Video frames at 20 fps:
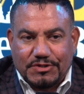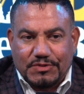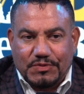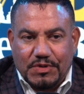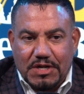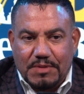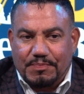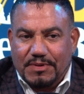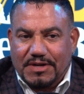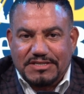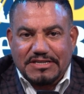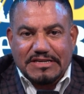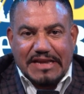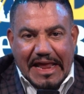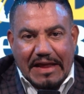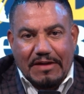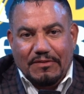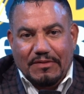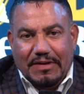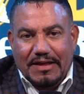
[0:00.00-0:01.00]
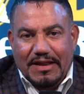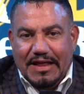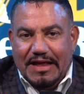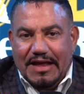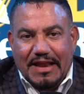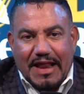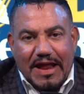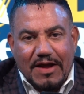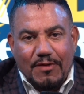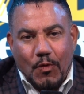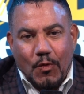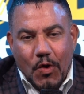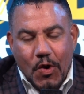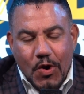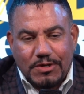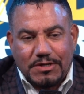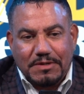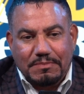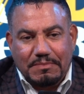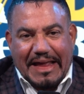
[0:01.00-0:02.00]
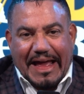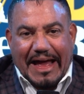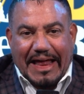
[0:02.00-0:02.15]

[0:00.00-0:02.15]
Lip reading: week because it ain't work to me.